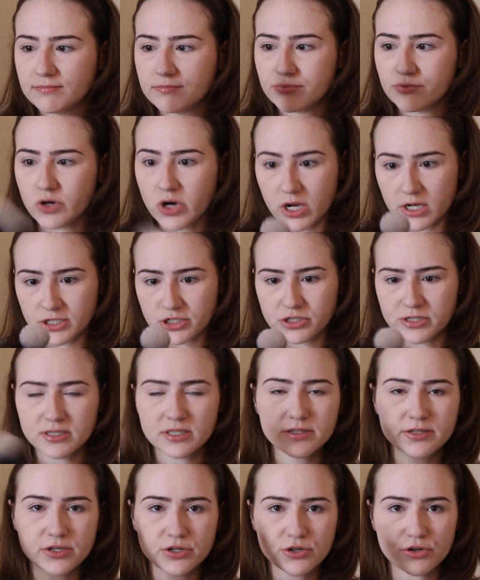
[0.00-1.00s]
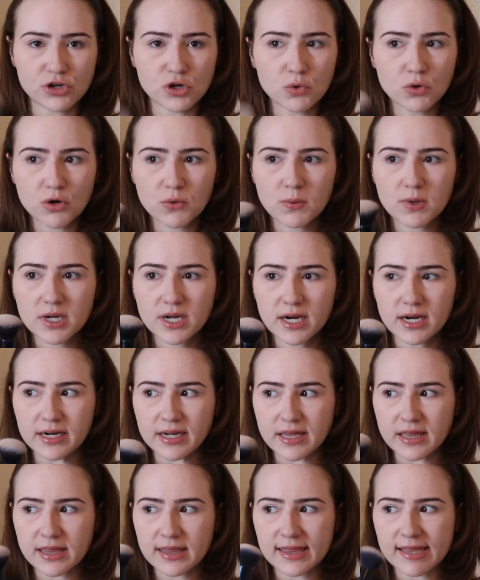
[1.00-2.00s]
brush. This is a newer one, and
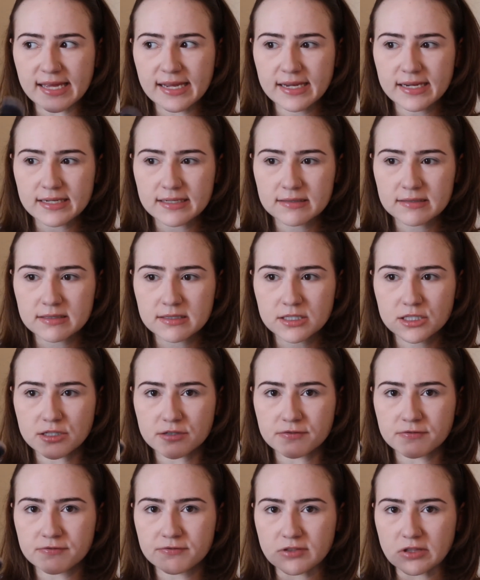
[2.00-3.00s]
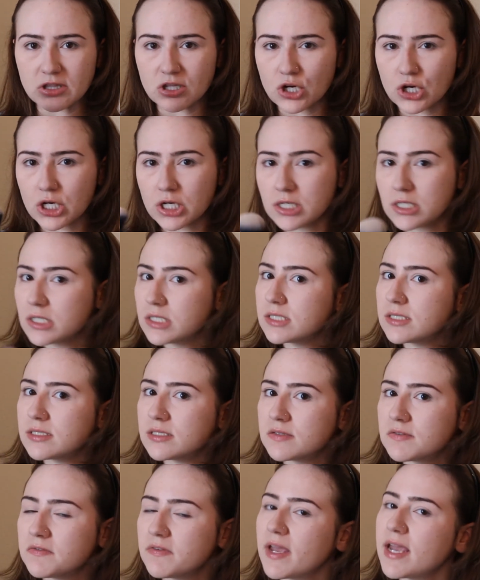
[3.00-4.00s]
I think it's the
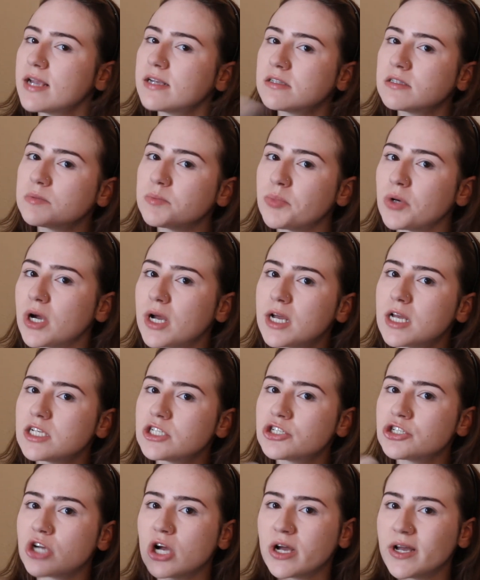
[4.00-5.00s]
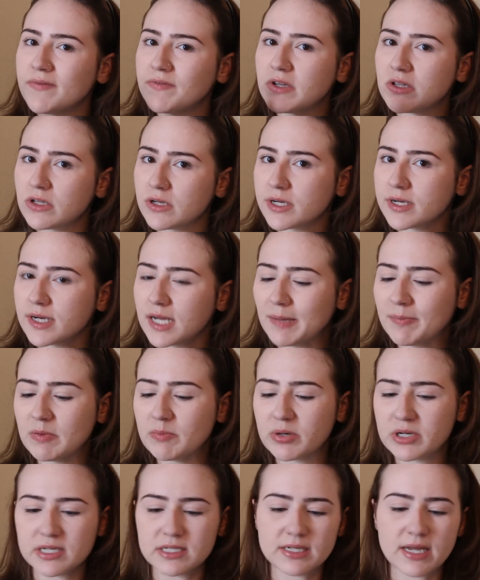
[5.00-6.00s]
Flawless Face brush. I'll have to look it up
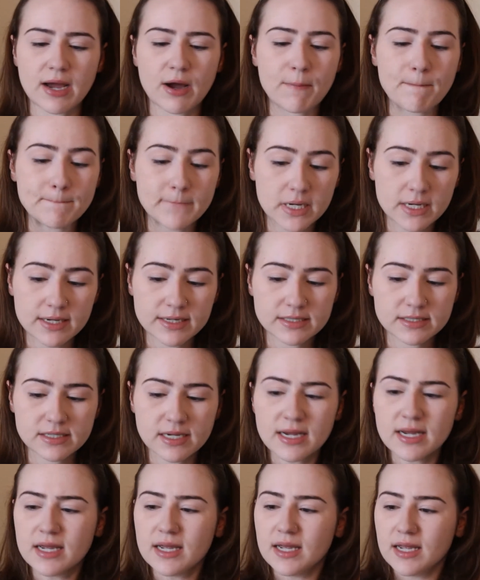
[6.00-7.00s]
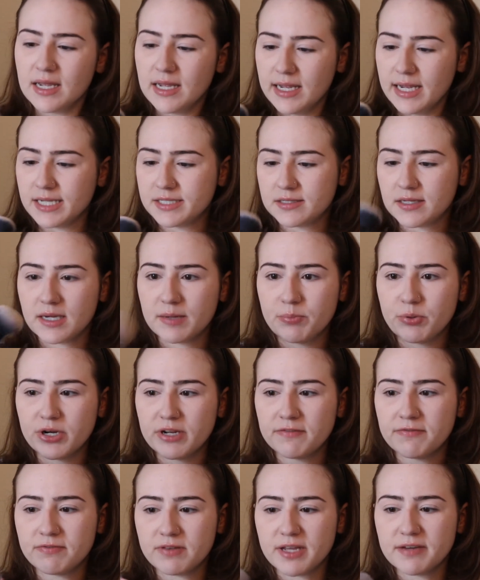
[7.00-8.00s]
and put it down, but it's
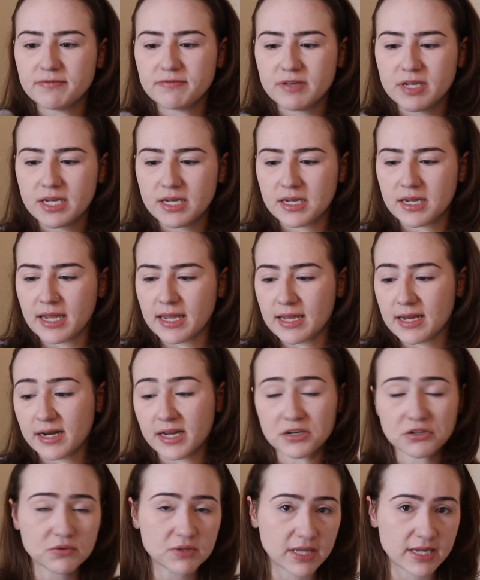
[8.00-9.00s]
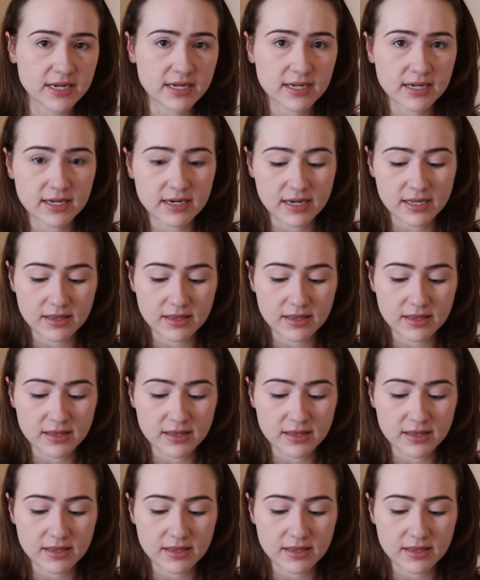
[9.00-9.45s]
pretty fluffy, and I do like it.